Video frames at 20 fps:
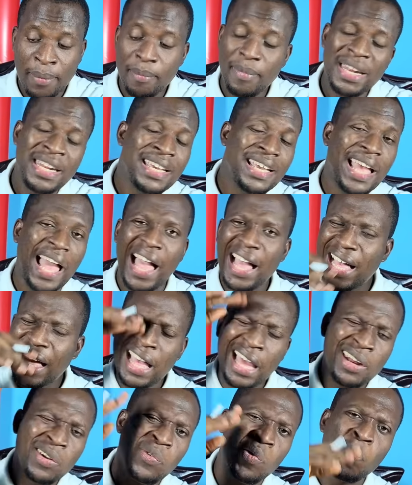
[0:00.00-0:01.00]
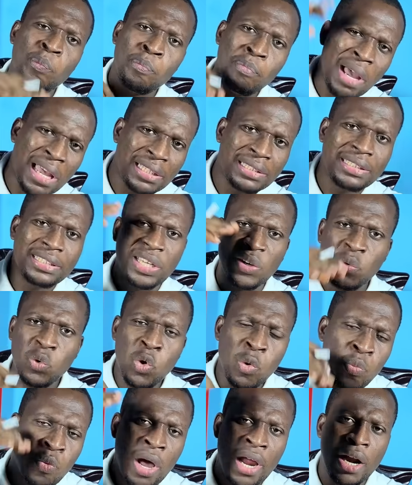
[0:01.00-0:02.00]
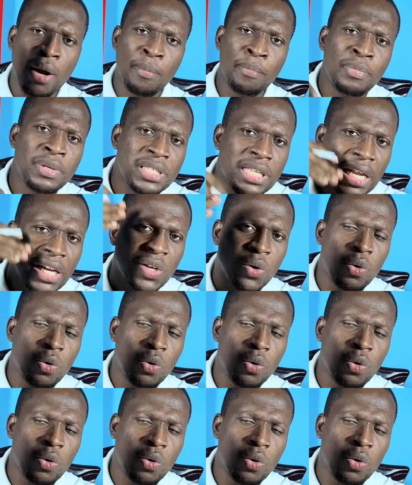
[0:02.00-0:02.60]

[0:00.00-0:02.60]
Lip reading: Medical canoe months ago, one of Mr.